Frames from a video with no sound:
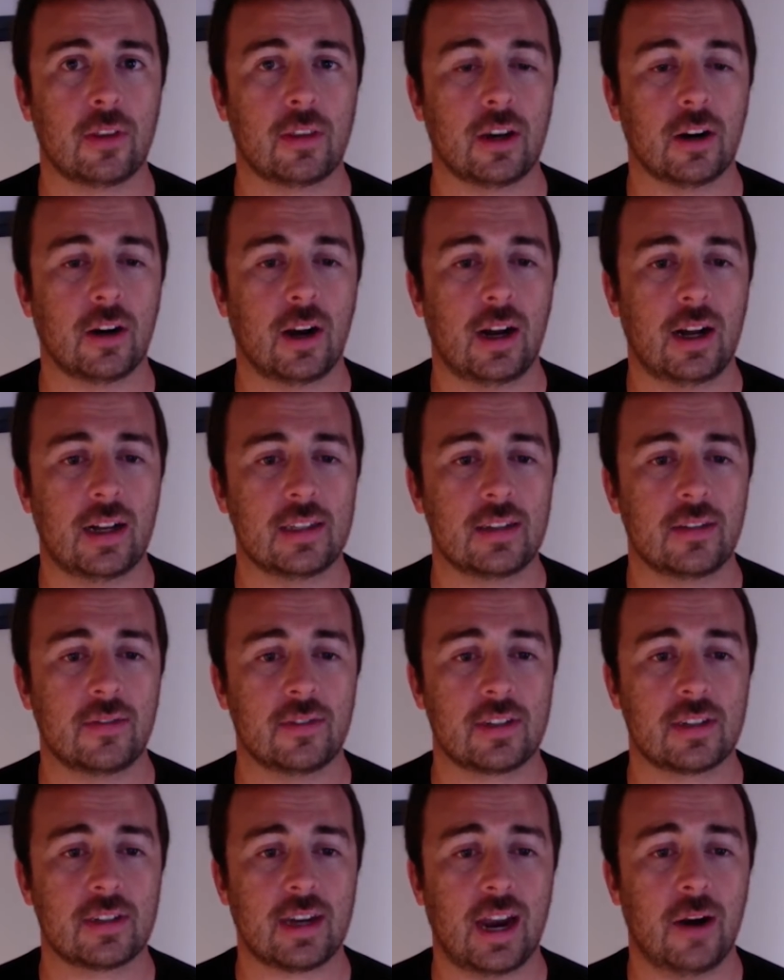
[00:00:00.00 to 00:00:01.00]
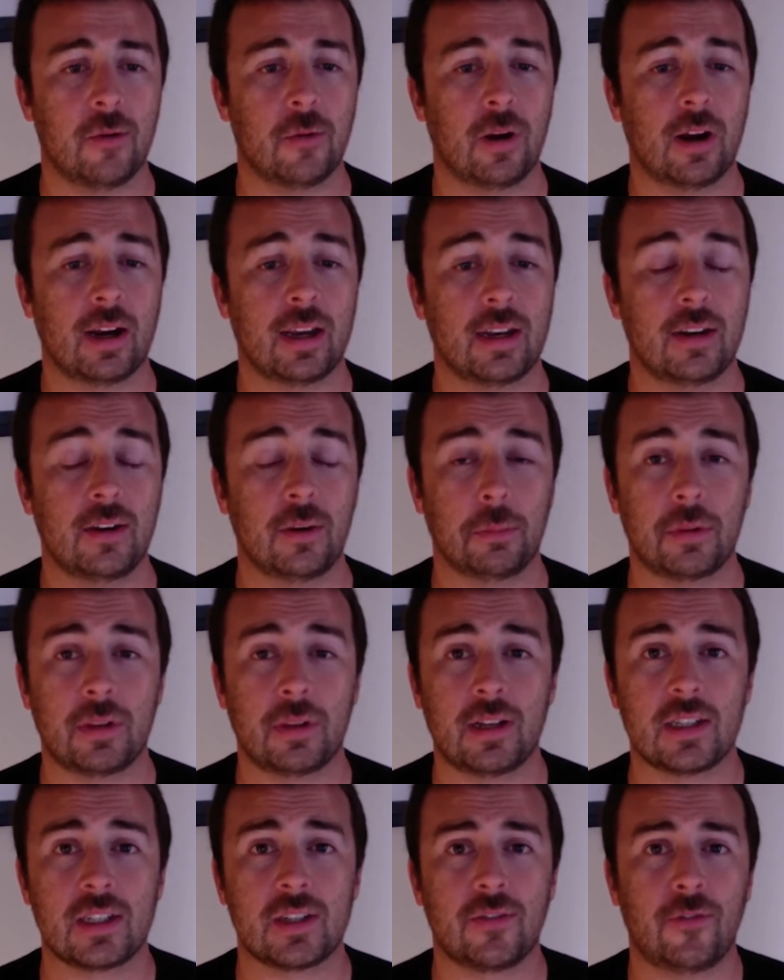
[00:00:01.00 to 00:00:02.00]
Their odds have skyrocketed to
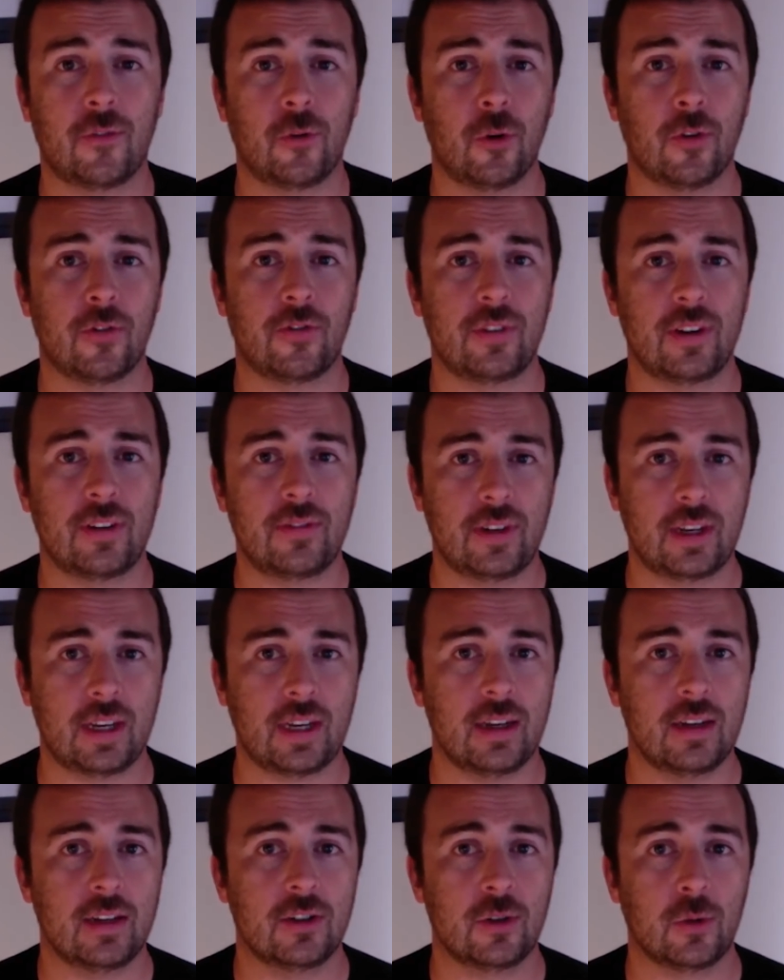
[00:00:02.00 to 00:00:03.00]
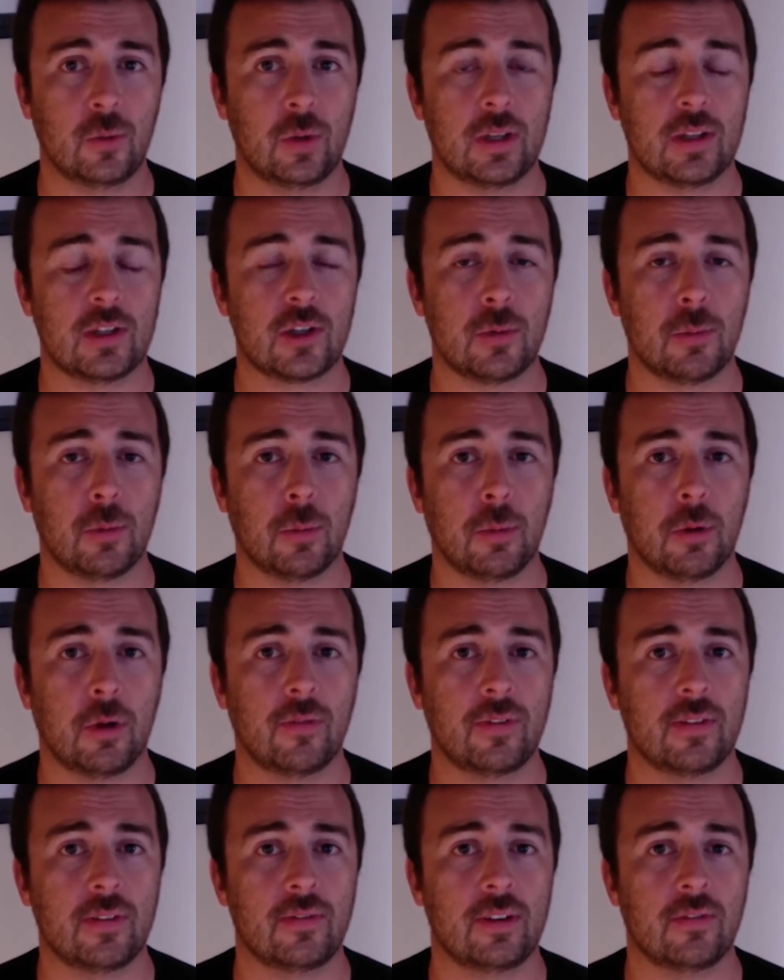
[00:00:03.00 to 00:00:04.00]
plus 450 to win Super
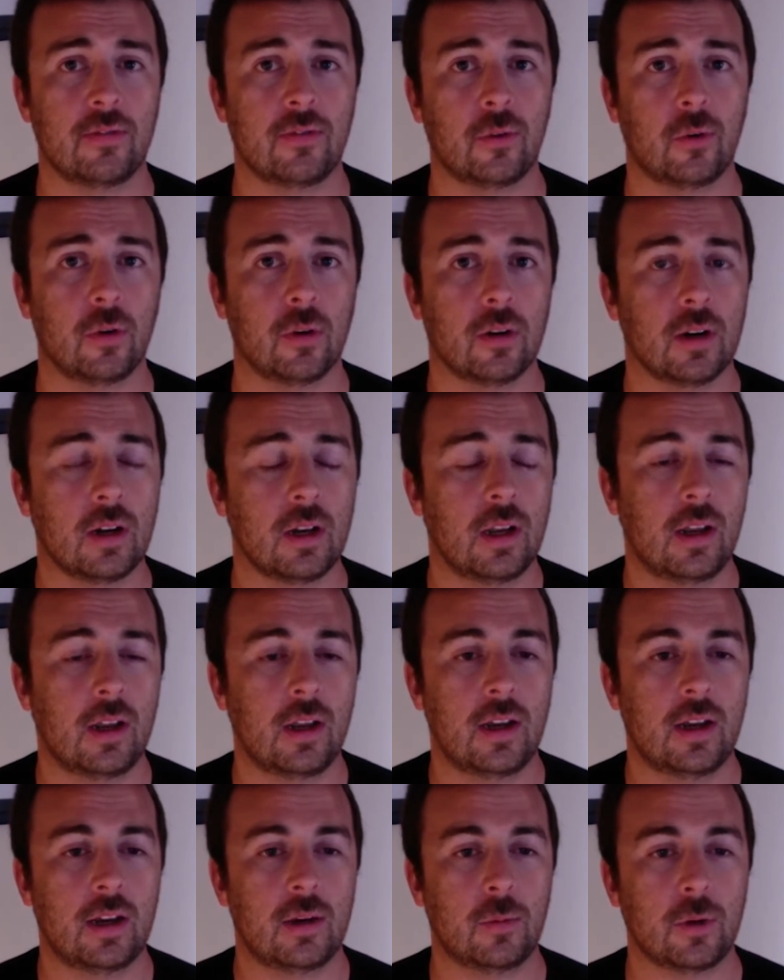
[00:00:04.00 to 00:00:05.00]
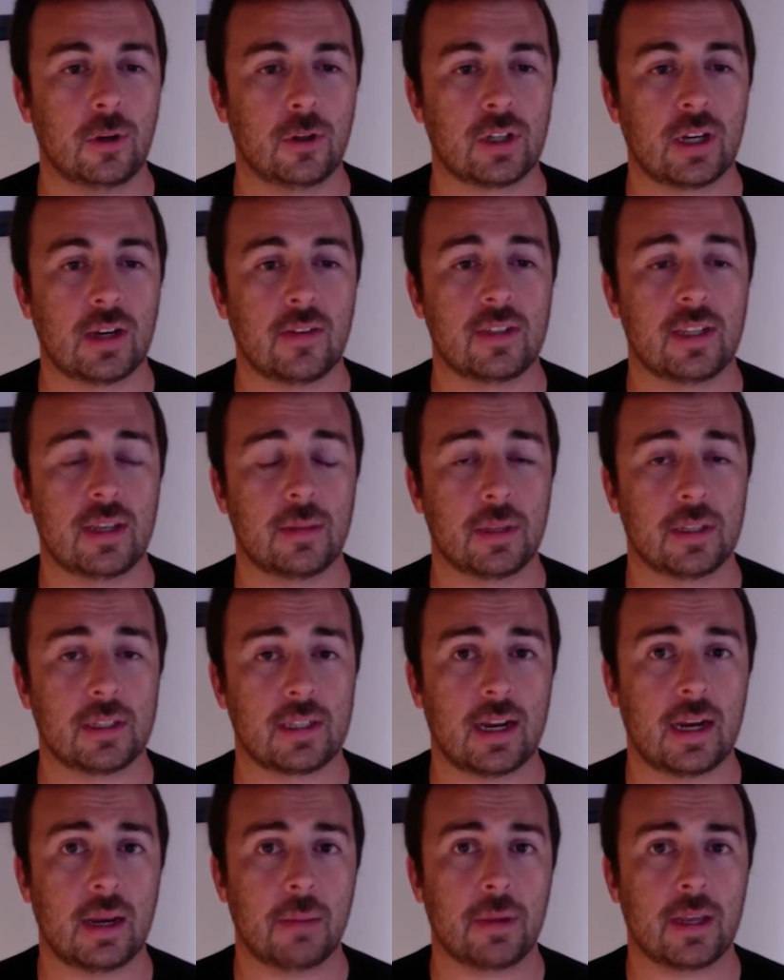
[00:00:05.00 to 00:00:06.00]
Bowl 54, which gives them the
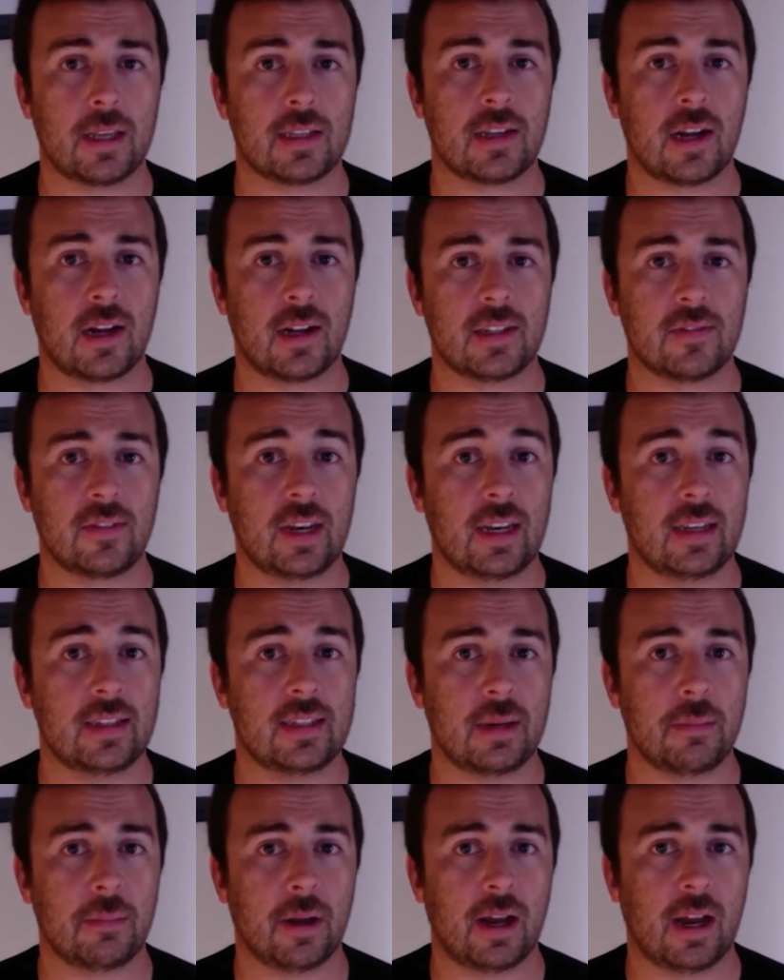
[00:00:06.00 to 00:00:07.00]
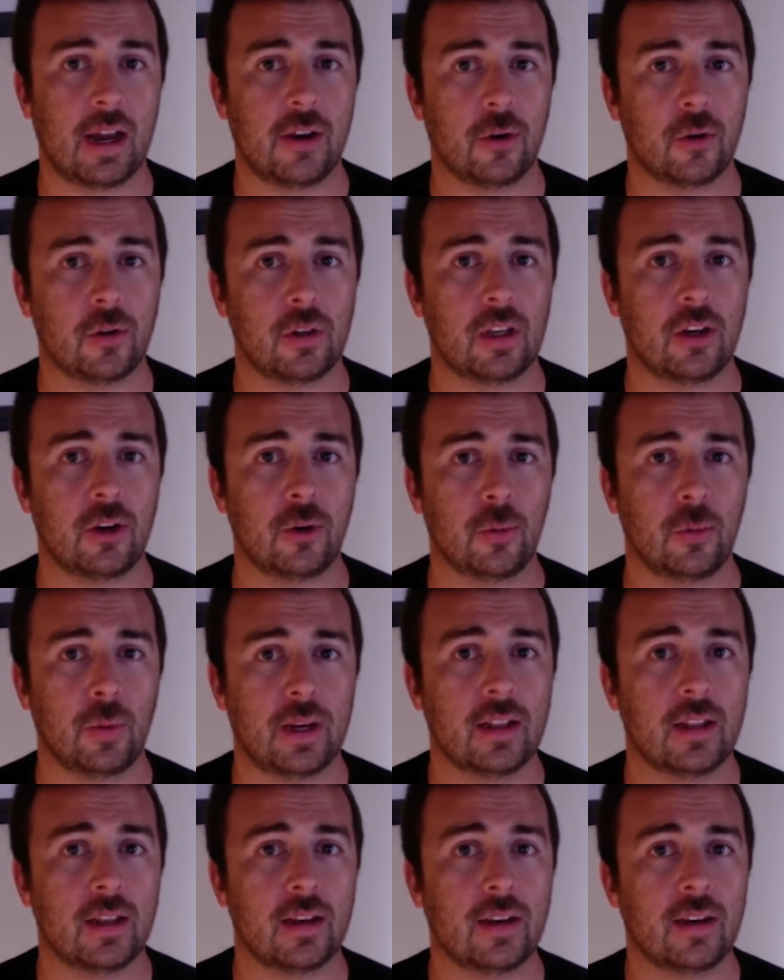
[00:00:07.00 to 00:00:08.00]
second best odds of any team behind only New
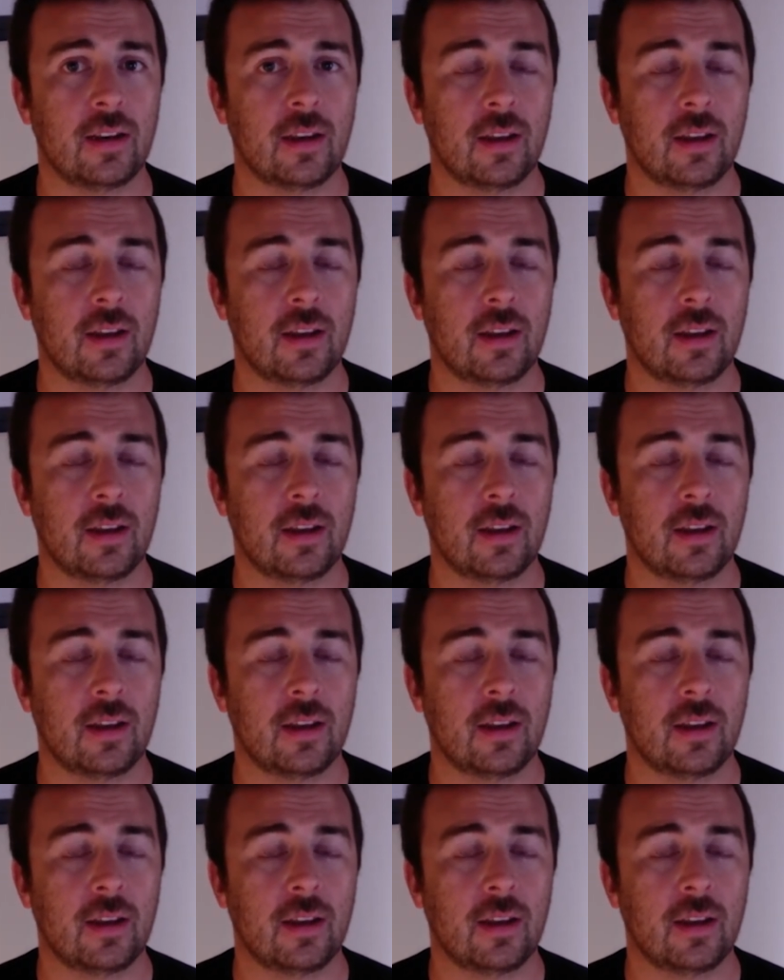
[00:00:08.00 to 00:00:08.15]
England.